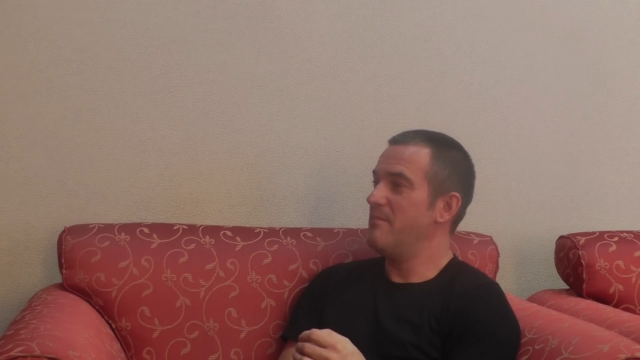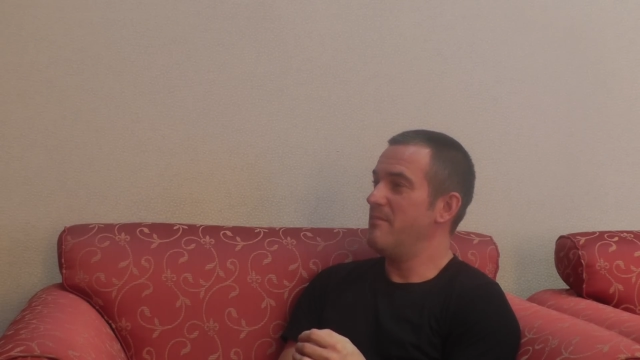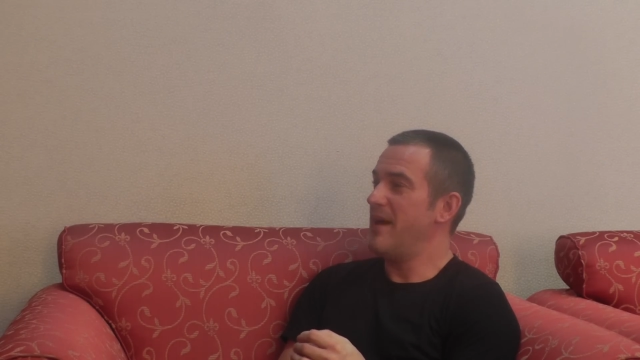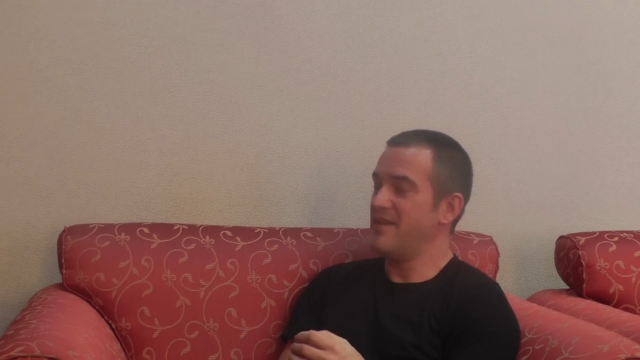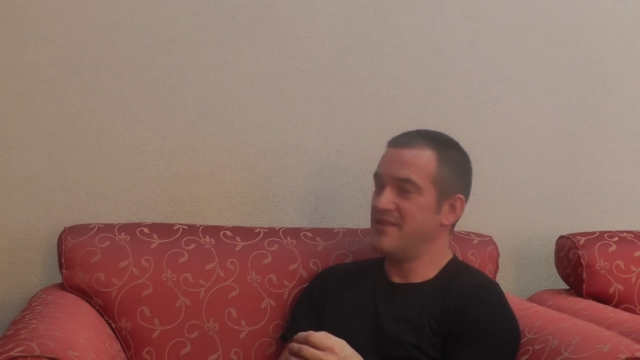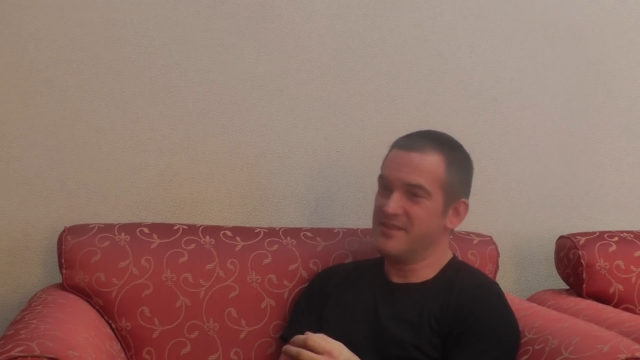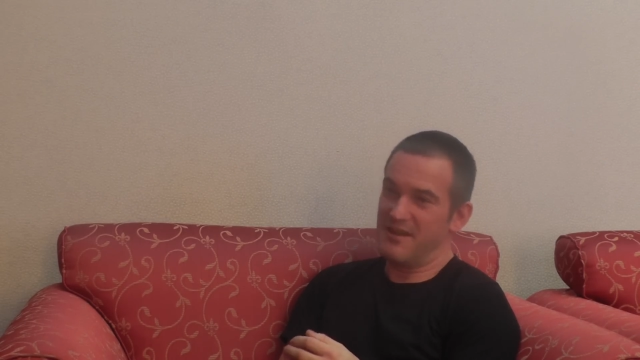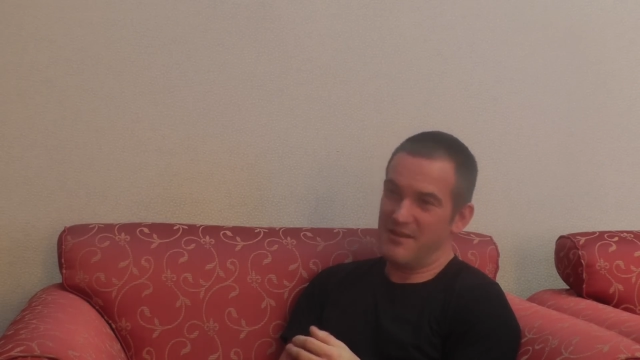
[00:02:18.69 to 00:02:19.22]

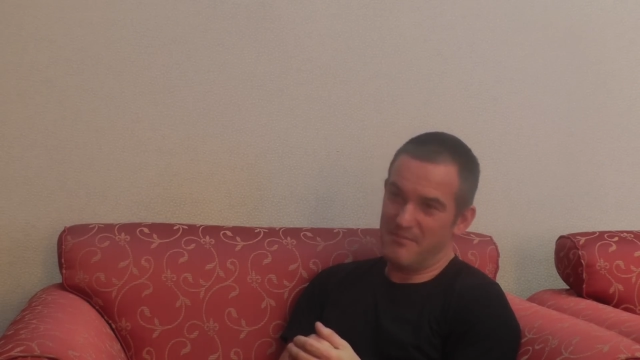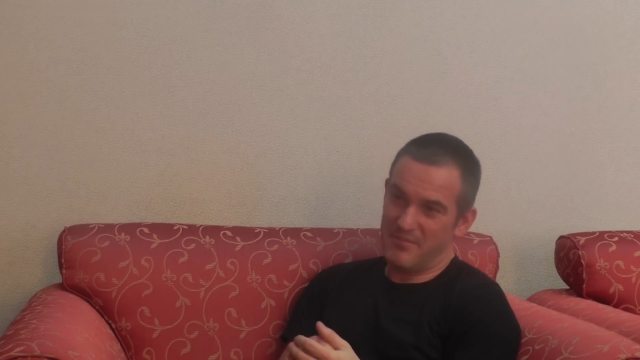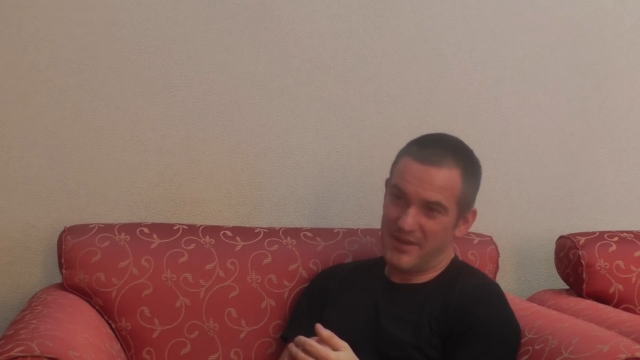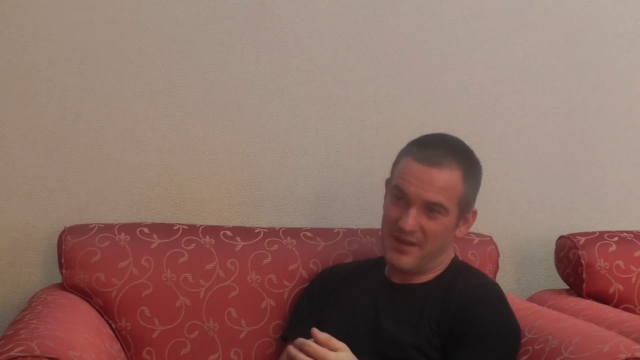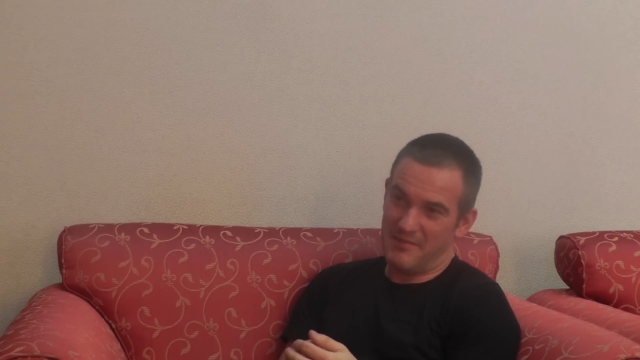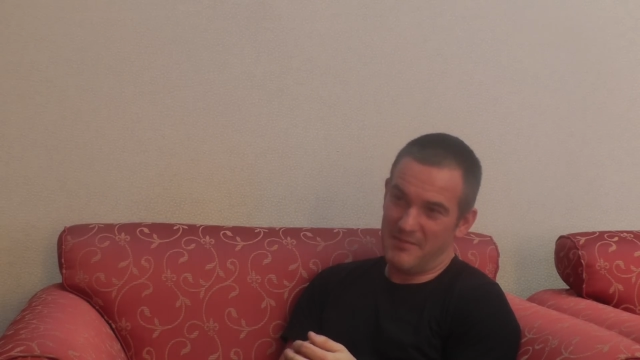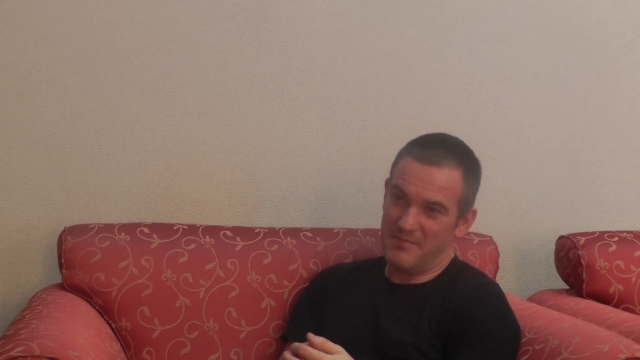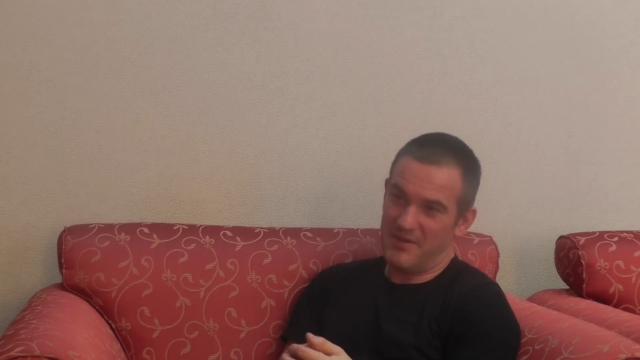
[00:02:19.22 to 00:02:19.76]
better time
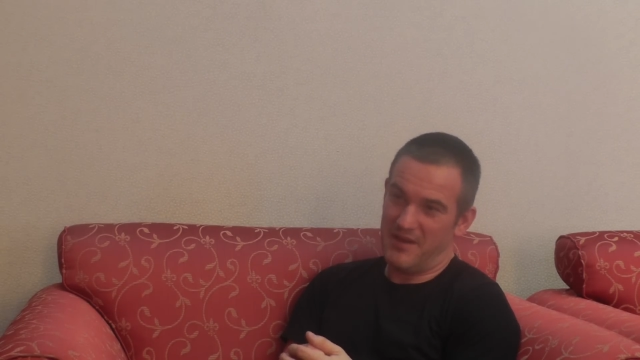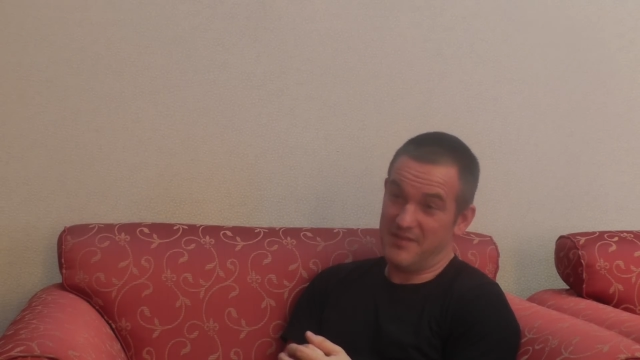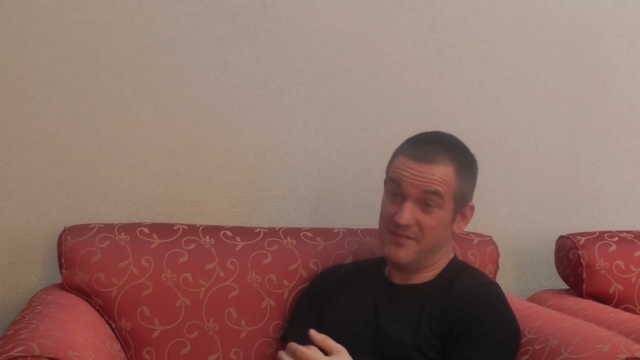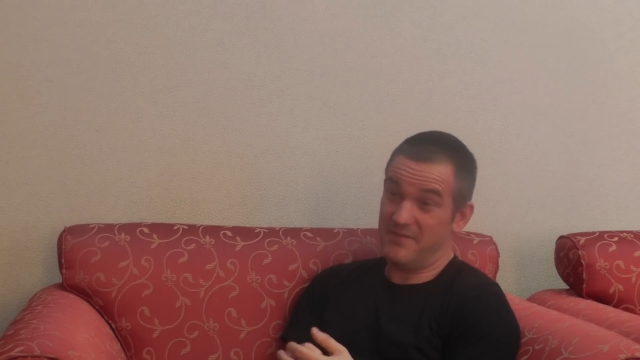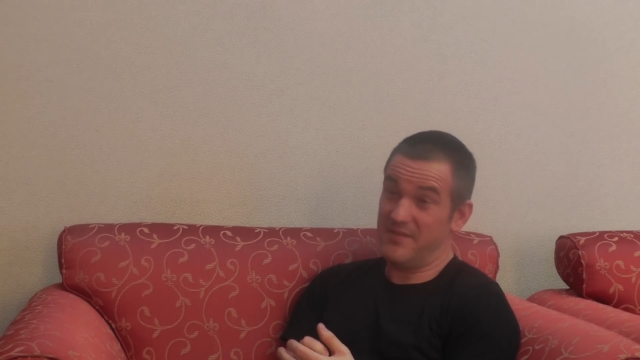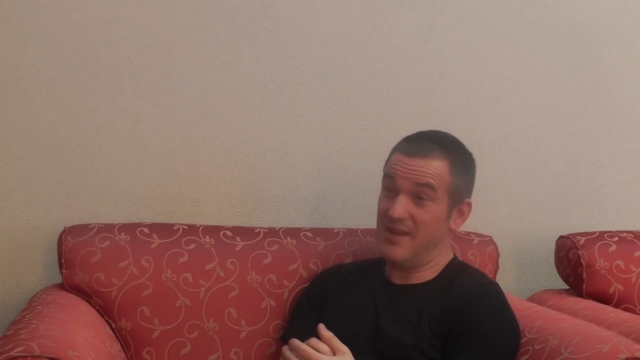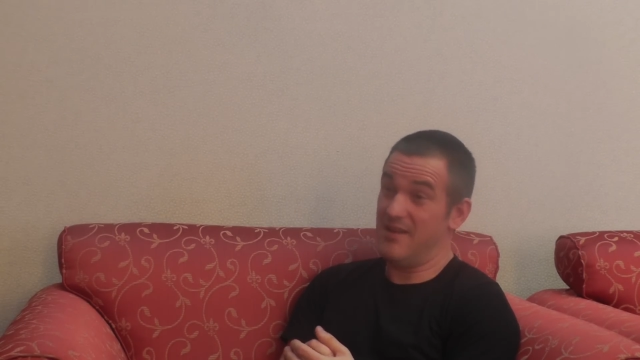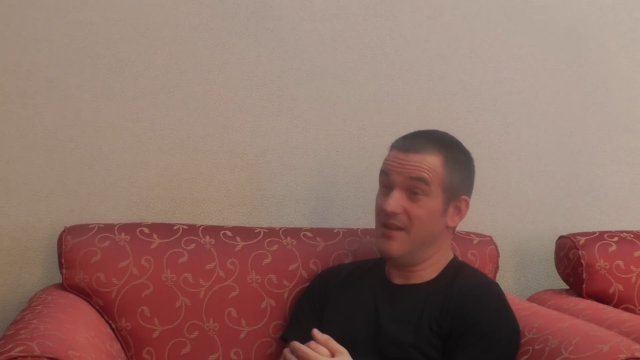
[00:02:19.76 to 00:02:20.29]
becoming part
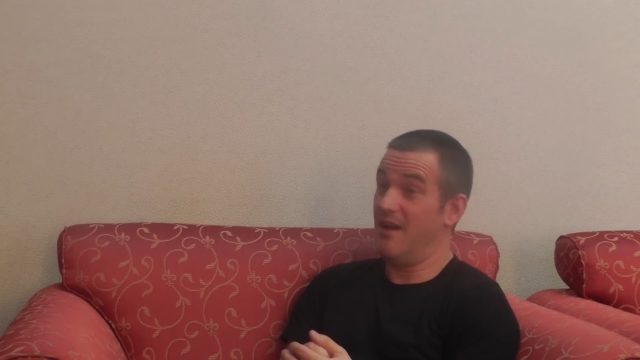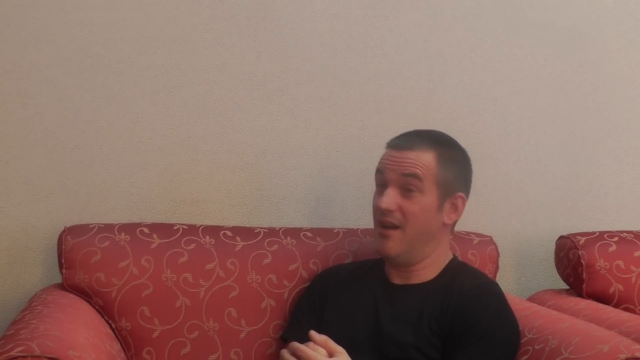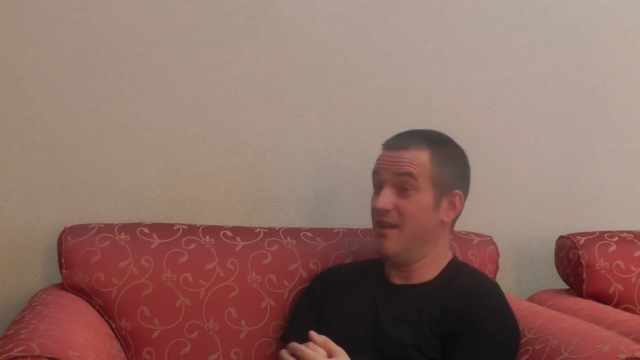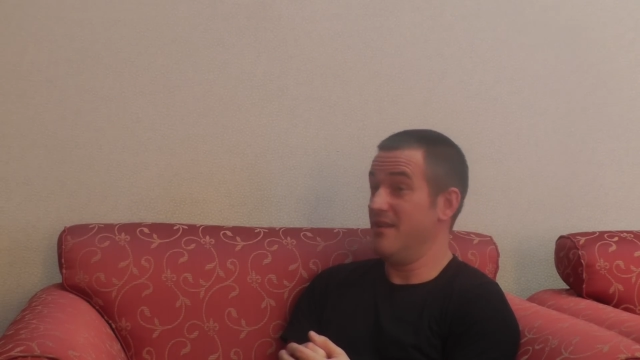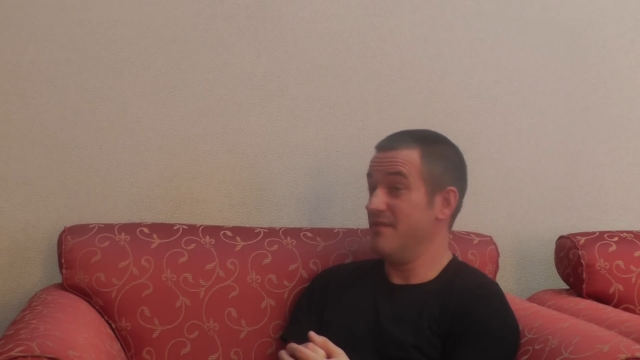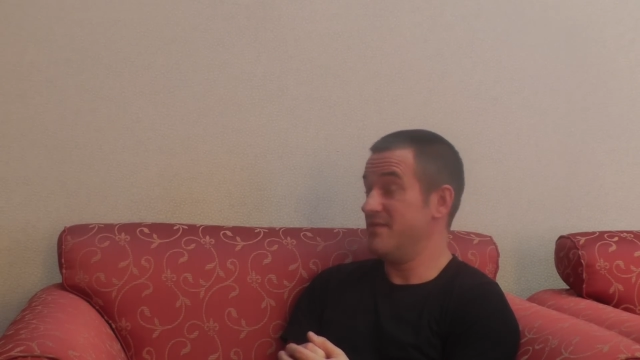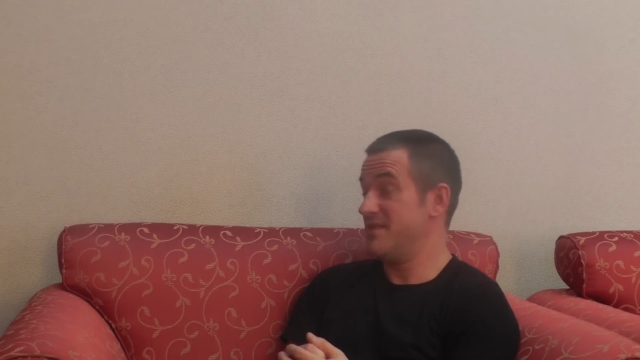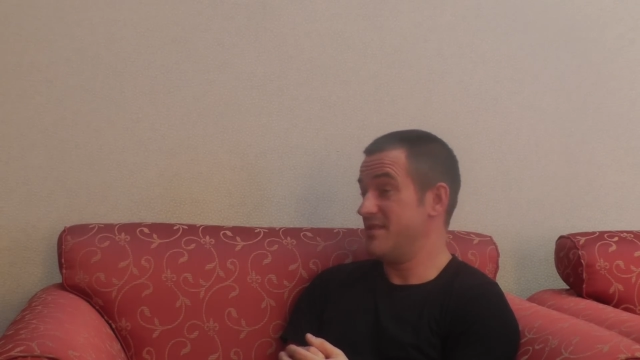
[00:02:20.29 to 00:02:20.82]
of their
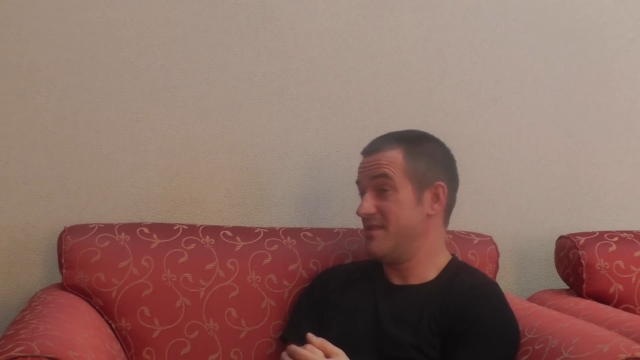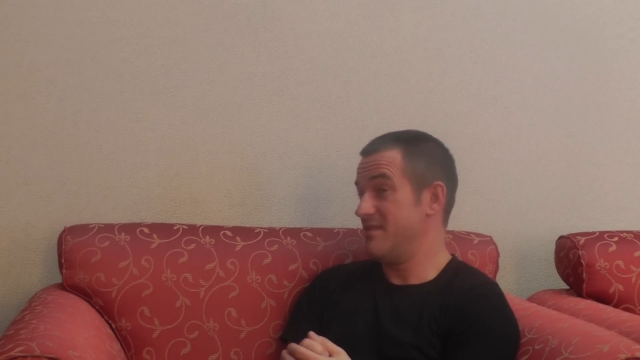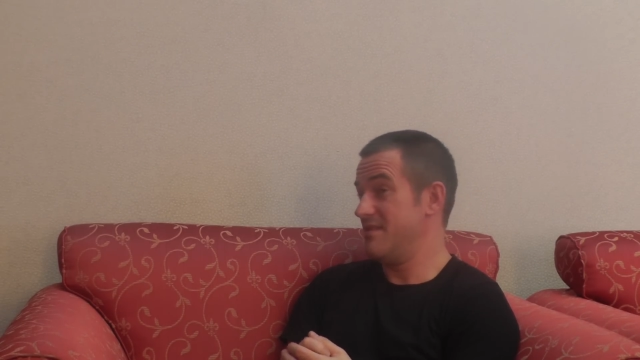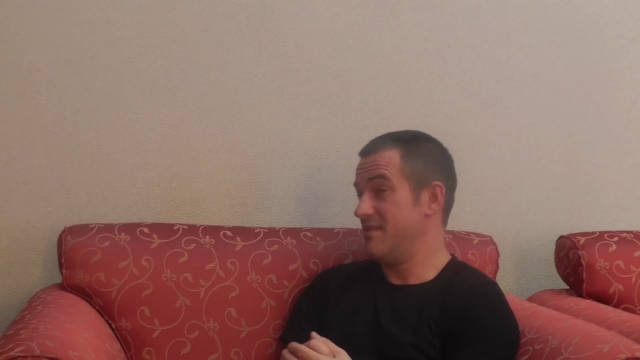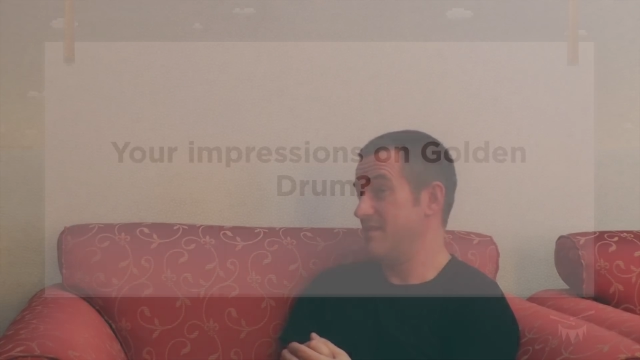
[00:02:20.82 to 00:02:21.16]
lives.